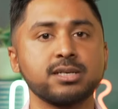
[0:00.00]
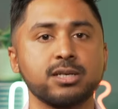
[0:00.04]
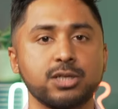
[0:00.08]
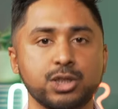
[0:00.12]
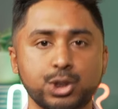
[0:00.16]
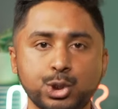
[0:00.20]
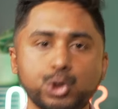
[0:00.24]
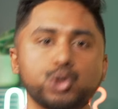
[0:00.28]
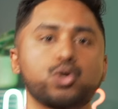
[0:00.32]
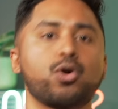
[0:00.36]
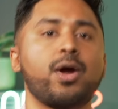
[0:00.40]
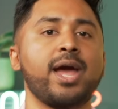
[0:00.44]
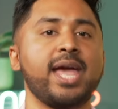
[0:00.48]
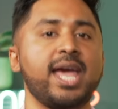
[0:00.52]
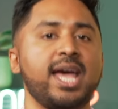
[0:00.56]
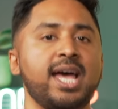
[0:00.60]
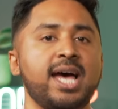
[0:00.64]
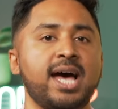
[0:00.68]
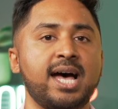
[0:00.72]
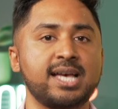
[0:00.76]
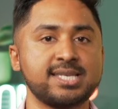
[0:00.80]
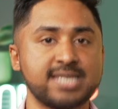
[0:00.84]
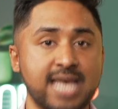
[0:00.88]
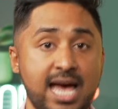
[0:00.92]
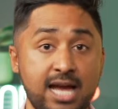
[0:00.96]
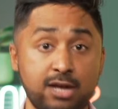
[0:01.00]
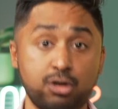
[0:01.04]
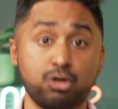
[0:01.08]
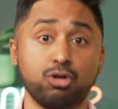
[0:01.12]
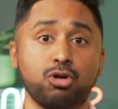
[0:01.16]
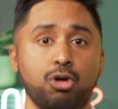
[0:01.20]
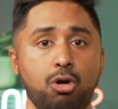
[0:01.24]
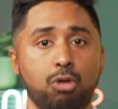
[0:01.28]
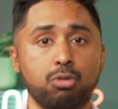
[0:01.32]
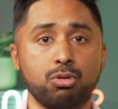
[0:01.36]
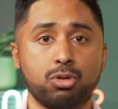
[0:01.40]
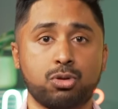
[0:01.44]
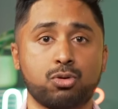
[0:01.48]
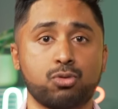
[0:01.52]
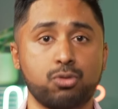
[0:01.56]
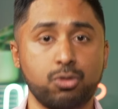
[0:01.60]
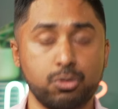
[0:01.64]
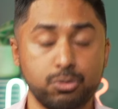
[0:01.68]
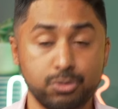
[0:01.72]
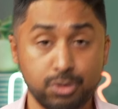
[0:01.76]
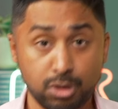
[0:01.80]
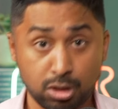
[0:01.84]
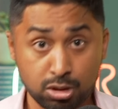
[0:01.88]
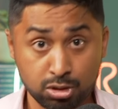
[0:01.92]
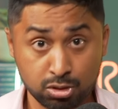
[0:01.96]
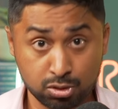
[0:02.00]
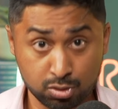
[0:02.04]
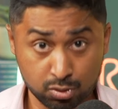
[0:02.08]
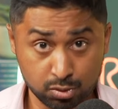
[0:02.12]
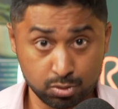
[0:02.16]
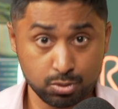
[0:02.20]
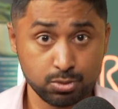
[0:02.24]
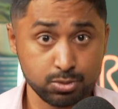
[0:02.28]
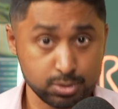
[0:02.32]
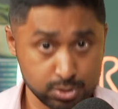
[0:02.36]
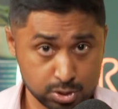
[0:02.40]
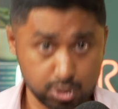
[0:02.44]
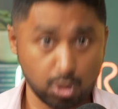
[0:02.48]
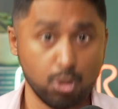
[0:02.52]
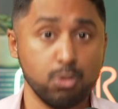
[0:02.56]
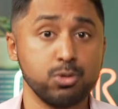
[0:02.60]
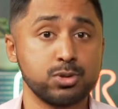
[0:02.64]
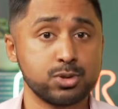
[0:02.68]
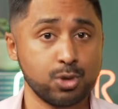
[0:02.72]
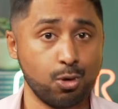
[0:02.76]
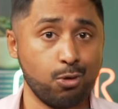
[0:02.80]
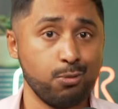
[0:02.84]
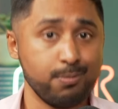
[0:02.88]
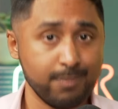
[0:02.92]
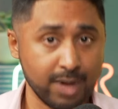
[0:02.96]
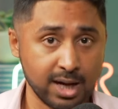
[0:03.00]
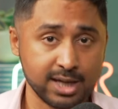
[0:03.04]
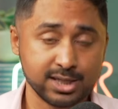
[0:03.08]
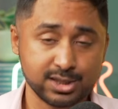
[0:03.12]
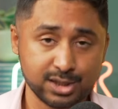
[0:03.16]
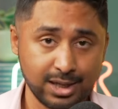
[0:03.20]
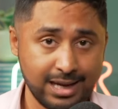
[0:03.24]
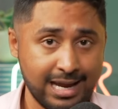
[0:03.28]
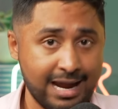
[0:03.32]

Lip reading: Australia has had to go through so much.